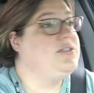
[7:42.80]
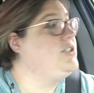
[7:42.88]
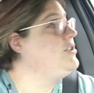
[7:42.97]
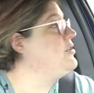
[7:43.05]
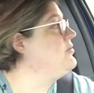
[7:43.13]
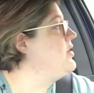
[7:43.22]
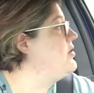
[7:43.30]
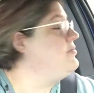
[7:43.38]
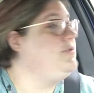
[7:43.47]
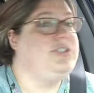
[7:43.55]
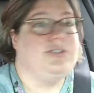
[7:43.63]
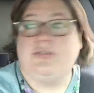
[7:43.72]
You don't go,
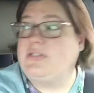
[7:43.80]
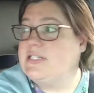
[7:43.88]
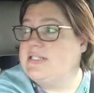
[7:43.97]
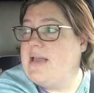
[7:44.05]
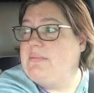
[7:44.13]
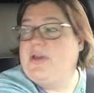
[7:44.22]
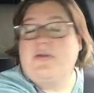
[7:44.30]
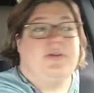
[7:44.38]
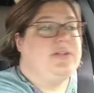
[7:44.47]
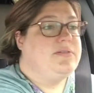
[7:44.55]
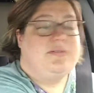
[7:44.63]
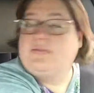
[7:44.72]
dude, because I'm
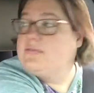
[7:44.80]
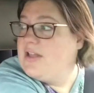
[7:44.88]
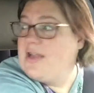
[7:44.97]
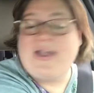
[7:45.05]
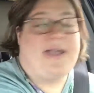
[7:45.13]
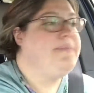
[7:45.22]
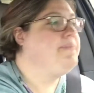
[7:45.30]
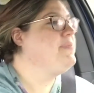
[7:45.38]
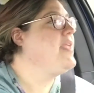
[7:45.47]
going. Okay.